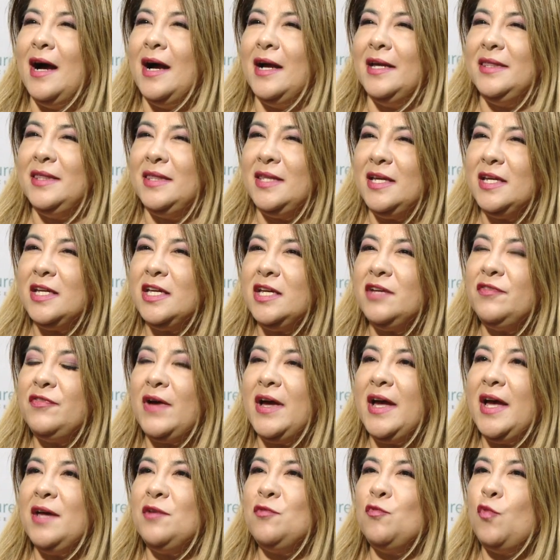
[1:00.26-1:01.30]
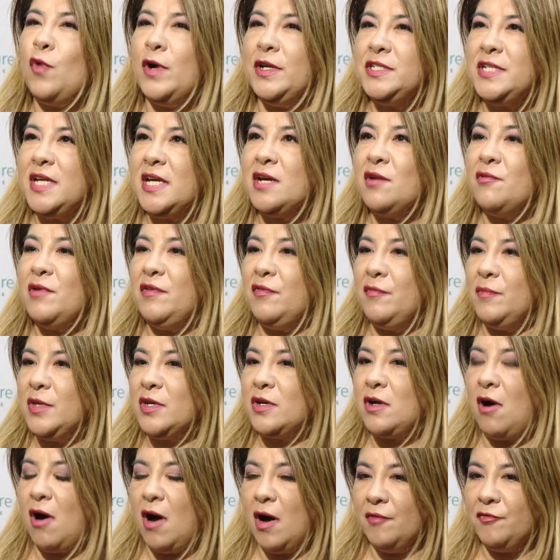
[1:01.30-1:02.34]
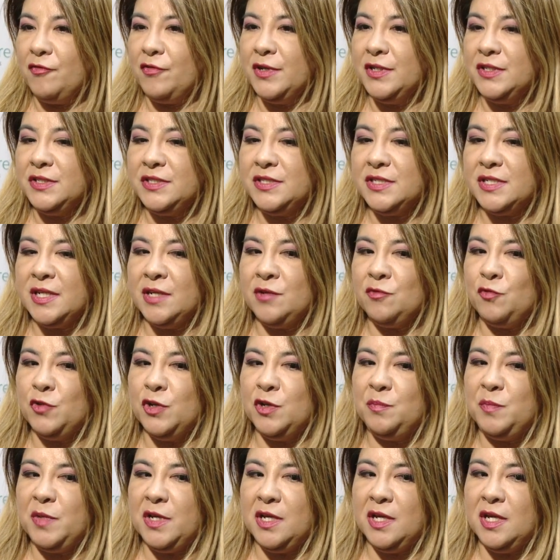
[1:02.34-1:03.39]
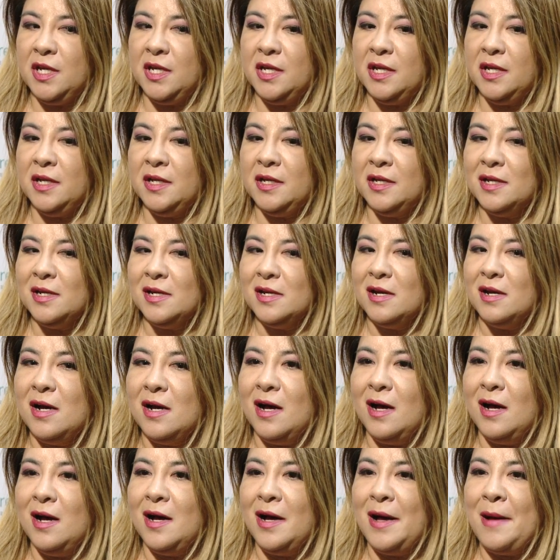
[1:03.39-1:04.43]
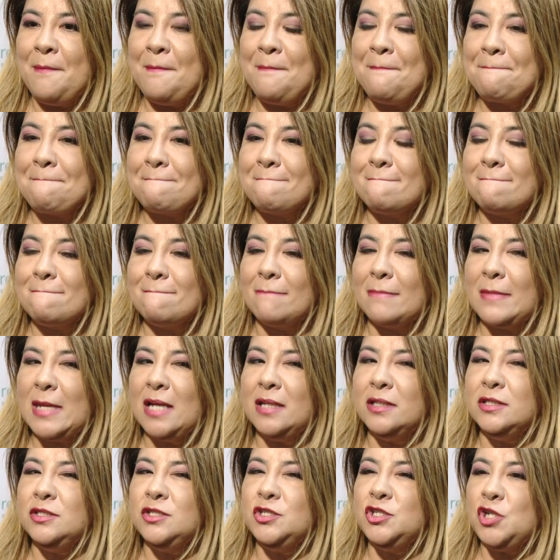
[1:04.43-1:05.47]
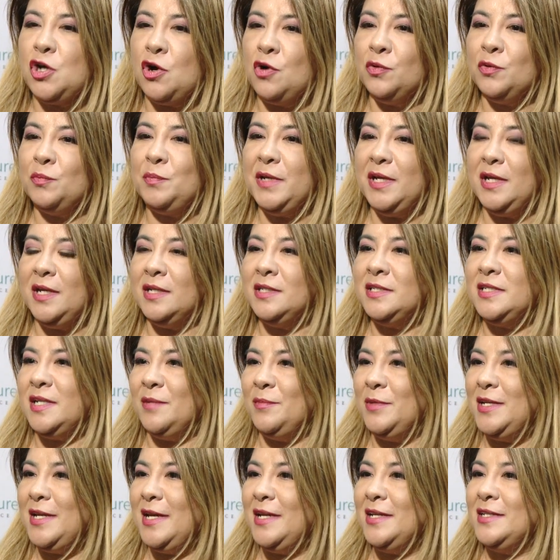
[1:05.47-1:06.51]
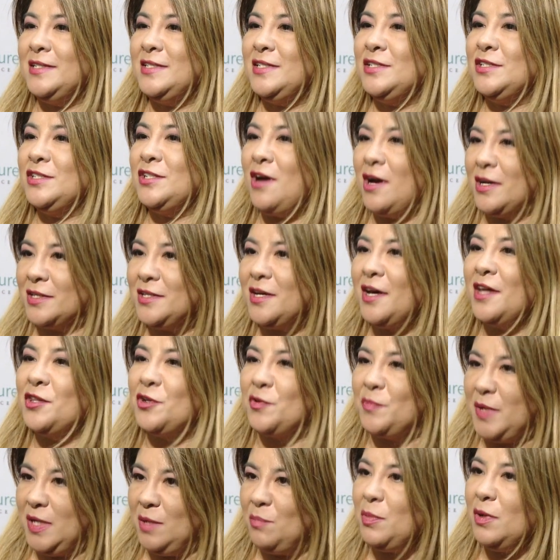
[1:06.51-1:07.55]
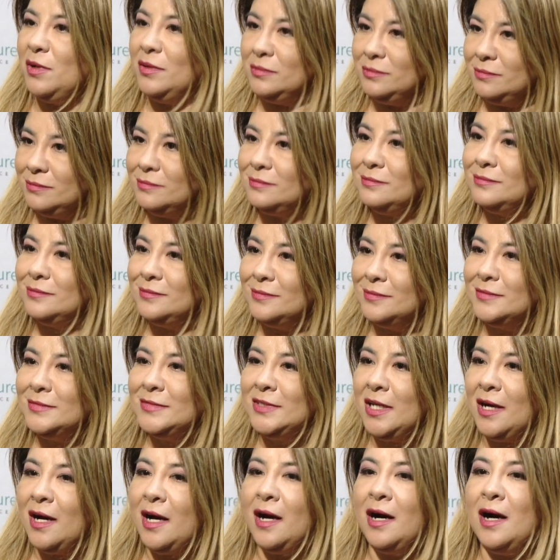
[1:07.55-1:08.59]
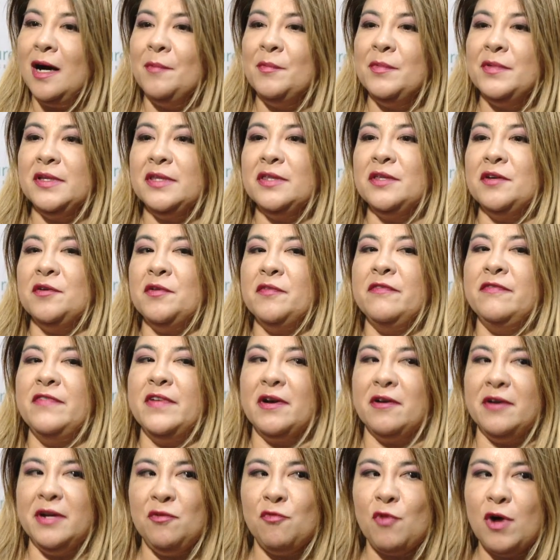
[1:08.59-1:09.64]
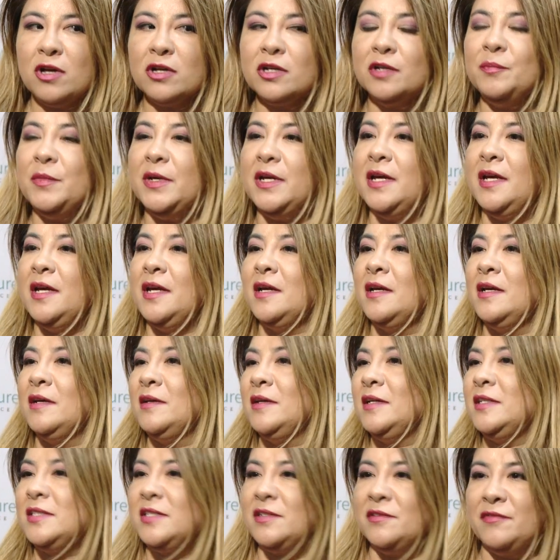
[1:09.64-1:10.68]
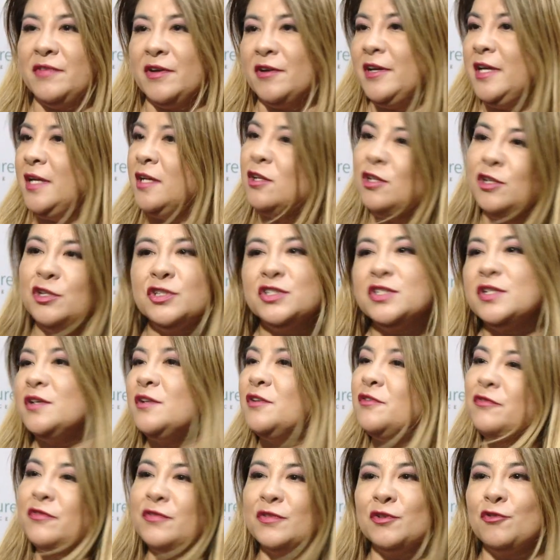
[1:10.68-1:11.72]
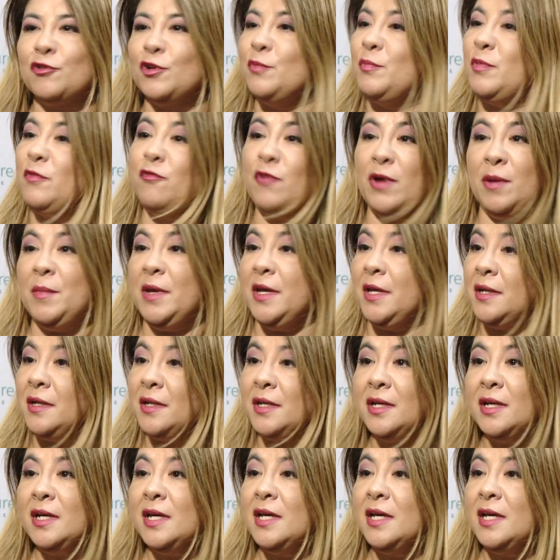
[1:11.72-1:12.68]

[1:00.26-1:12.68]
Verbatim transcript: I think if I had one takeaway from the conference, it would be um, don't be intimidated to talk to other people. Um, they're very welcoming. It's a very inclusive group of women.